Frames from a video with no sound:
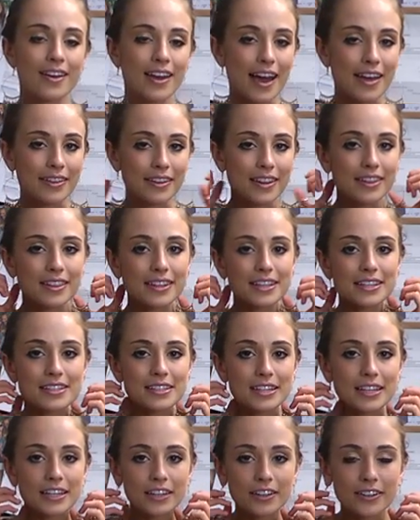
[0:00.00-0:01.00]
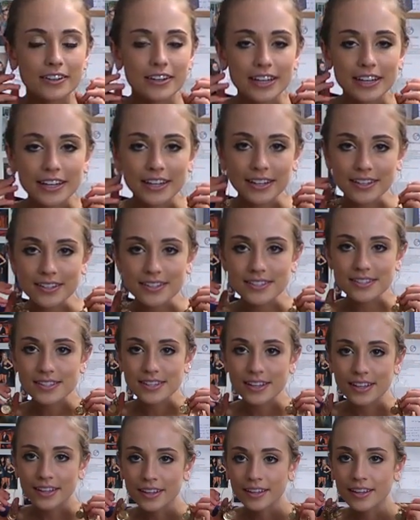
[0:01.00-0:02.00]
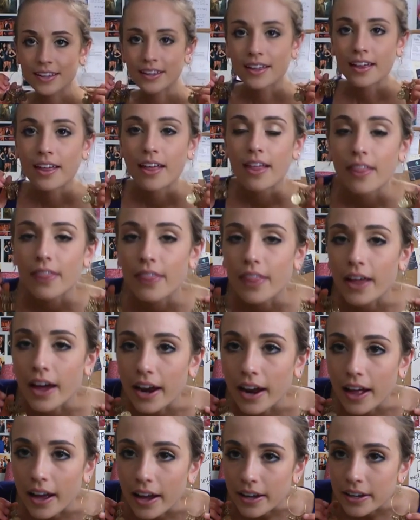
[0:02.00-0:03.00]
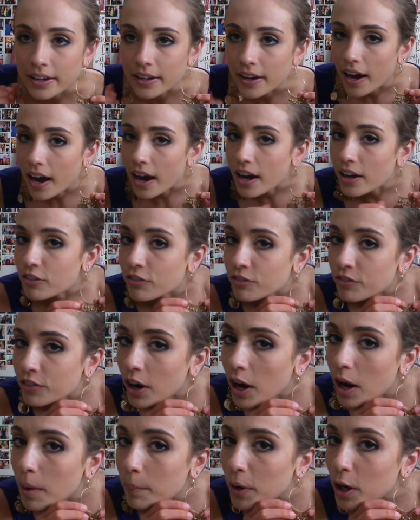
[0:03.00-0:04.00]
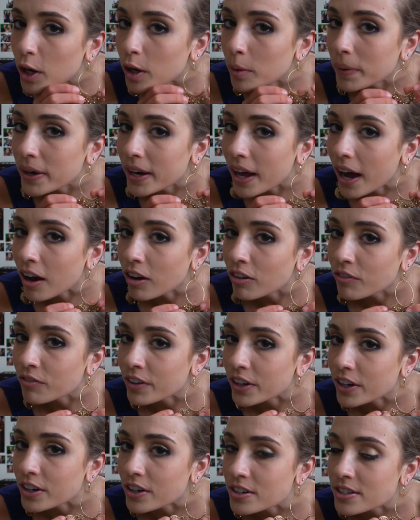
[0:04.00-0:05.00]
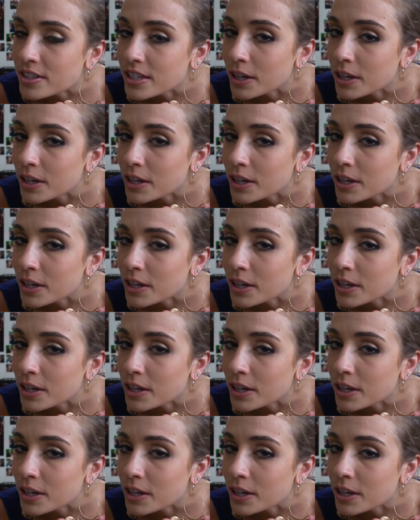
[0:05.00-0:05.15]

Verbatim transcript: And then these earrings that I got from Urban Outfitters.